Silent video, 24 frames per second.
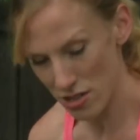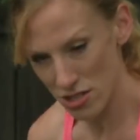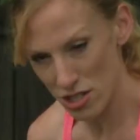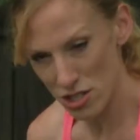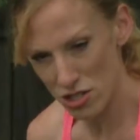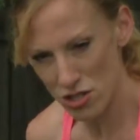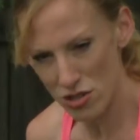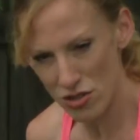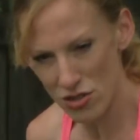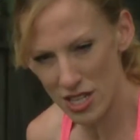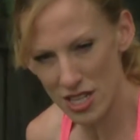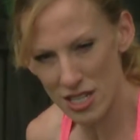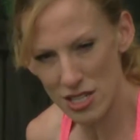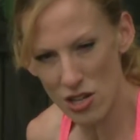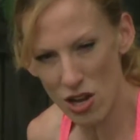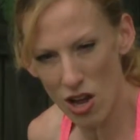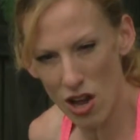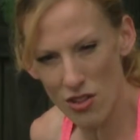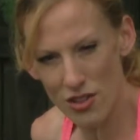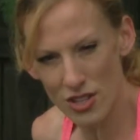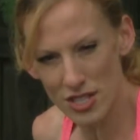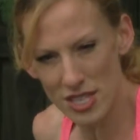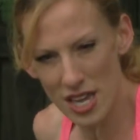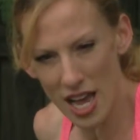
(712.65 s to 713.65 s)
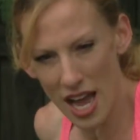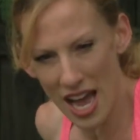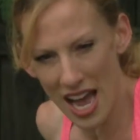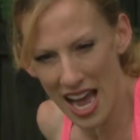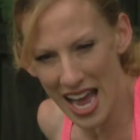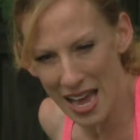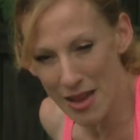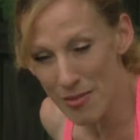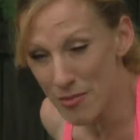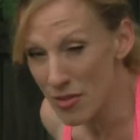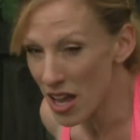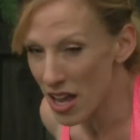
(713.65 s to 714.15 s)
to do this all the
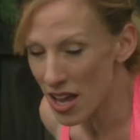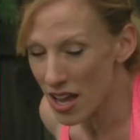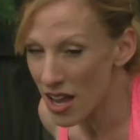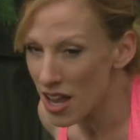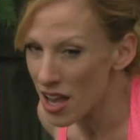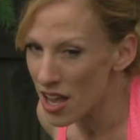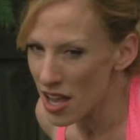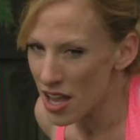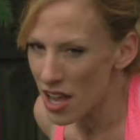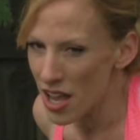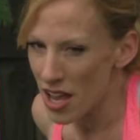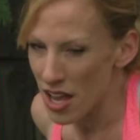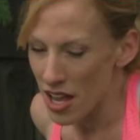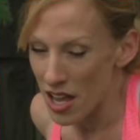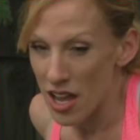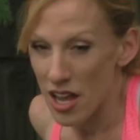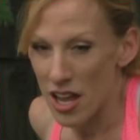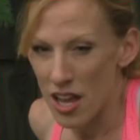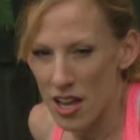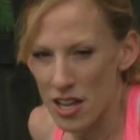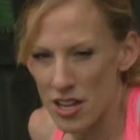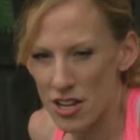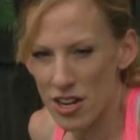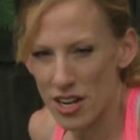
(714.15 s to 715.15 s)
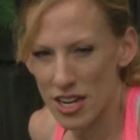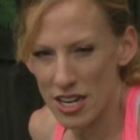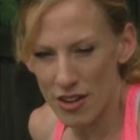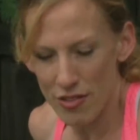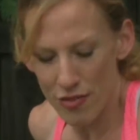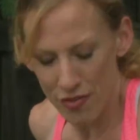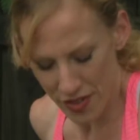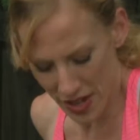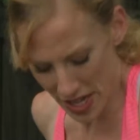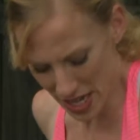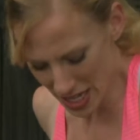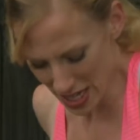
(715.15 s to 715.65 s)
time, you're gonna
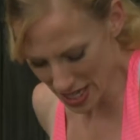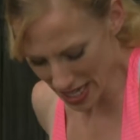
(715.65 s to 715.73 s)
feel